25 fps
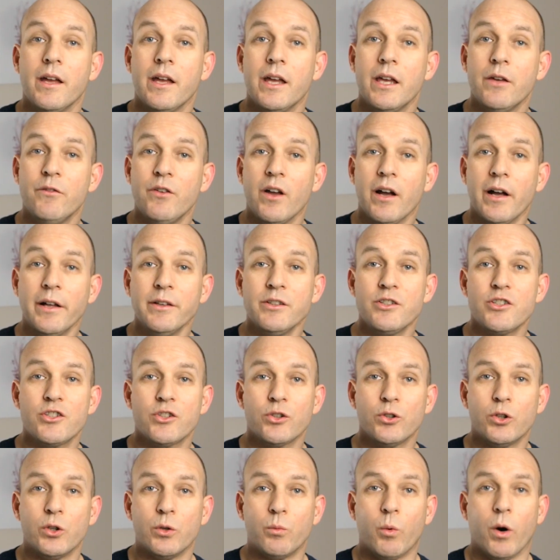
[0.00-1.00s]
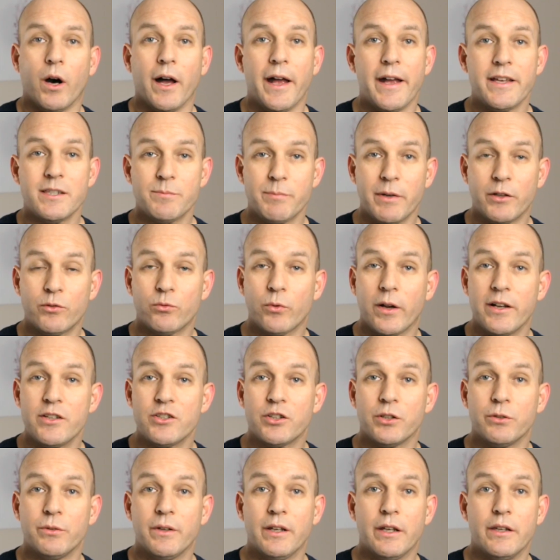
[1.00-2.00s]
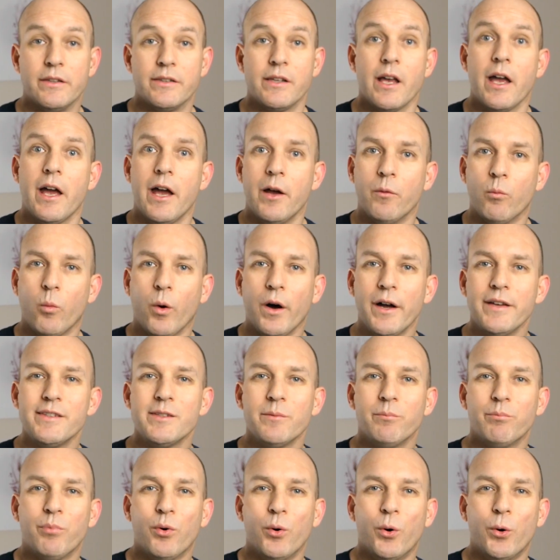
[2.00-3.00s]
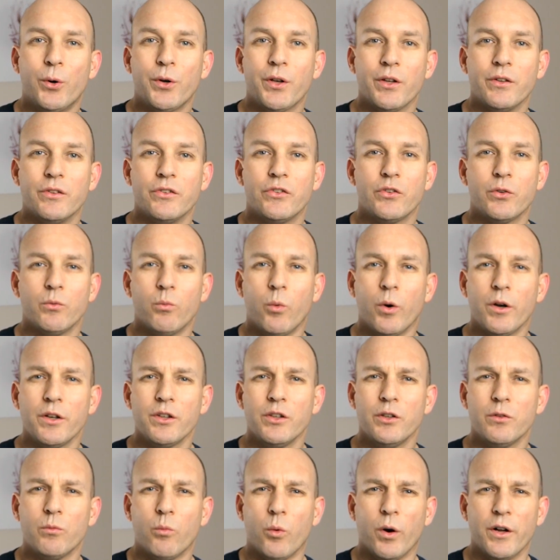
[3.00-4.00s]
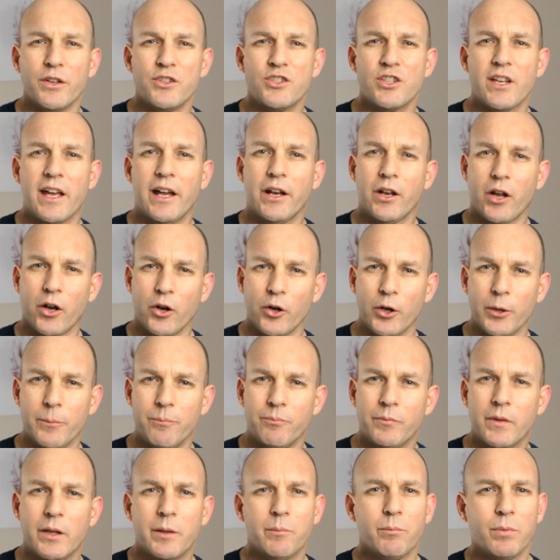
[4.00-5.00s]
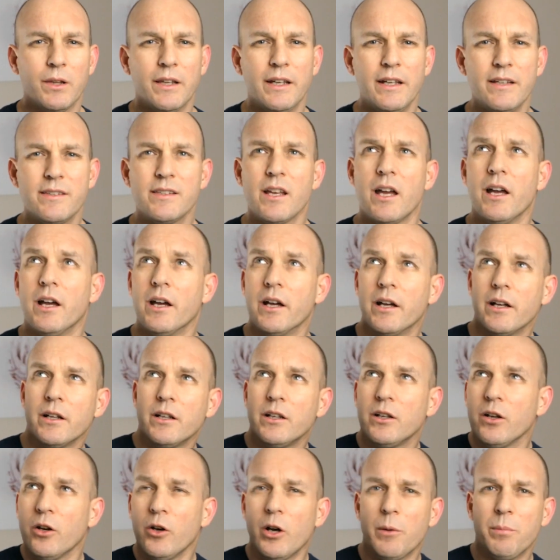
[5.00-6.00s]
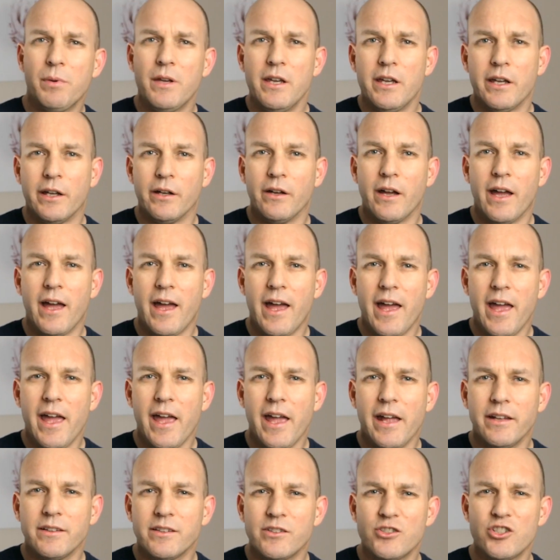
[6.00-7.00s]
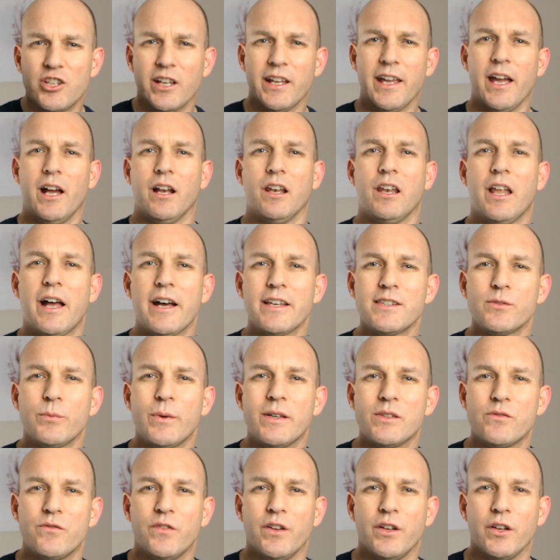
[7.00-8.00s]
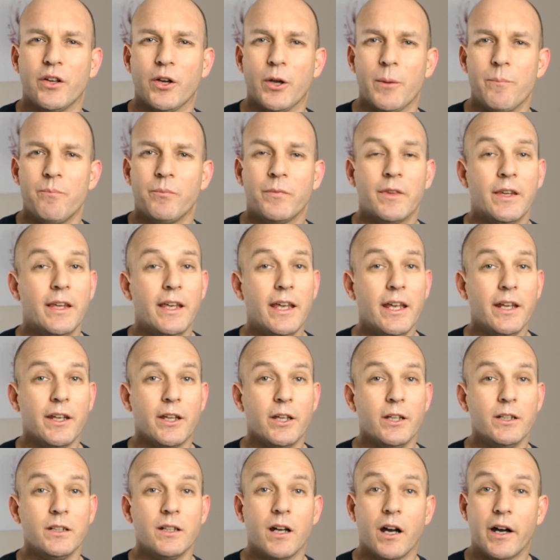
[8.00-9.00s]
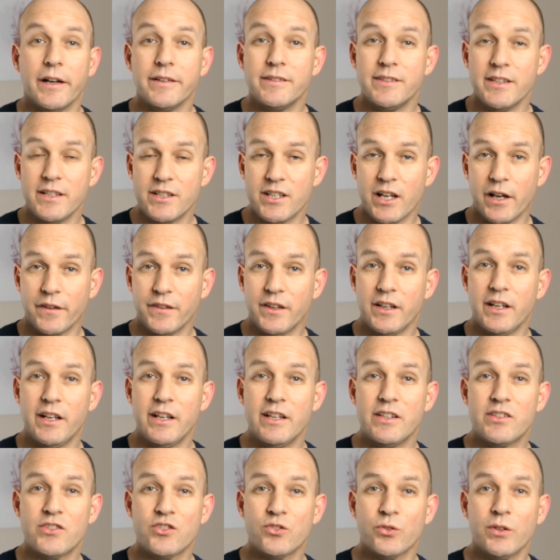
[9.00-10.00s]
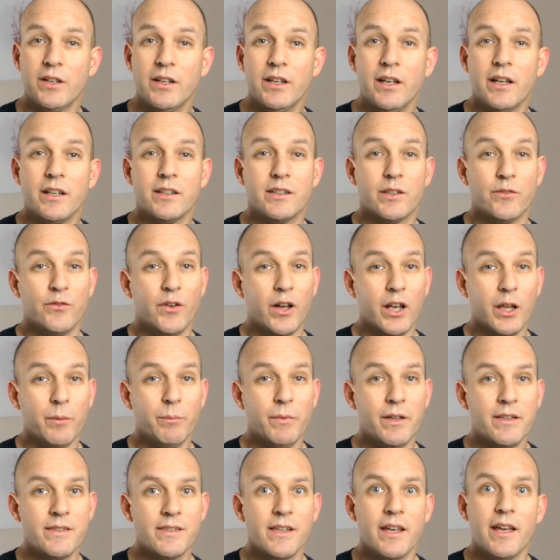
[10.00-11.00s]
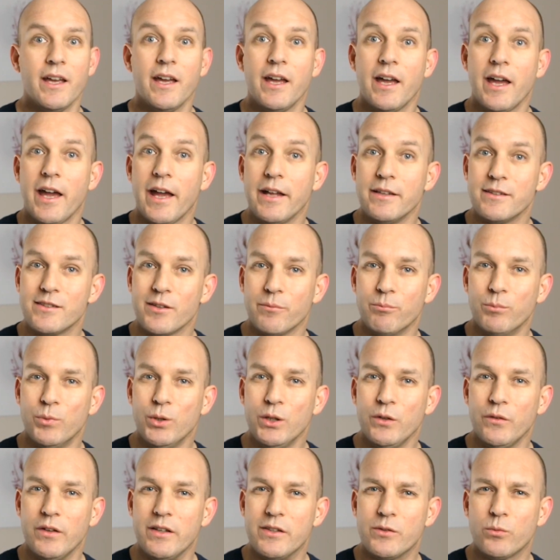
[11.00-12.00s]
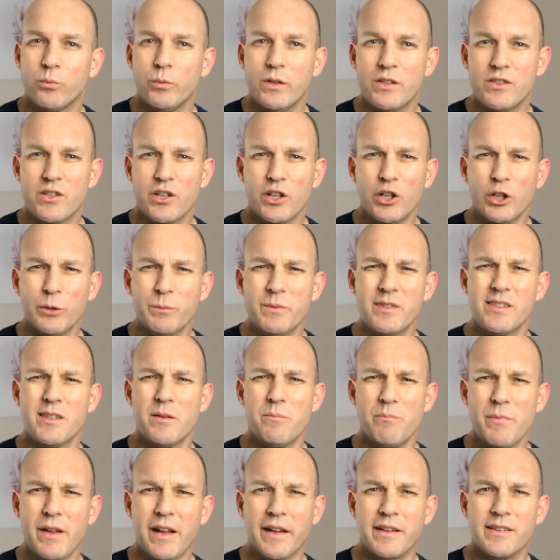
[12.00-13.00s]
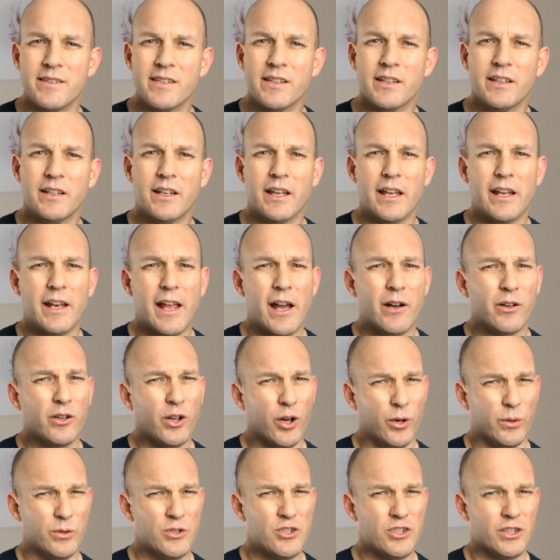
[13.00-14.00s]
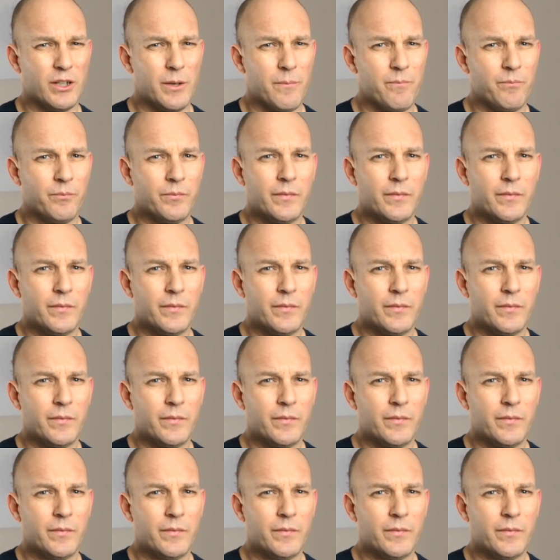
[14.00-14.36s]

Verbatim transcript: If you're unsure what aspect ratio is and why it's important to what you watch at home, please go up here and check out last week's video. In it, I detailed the history, developments, and some movies which help cement it in our culture.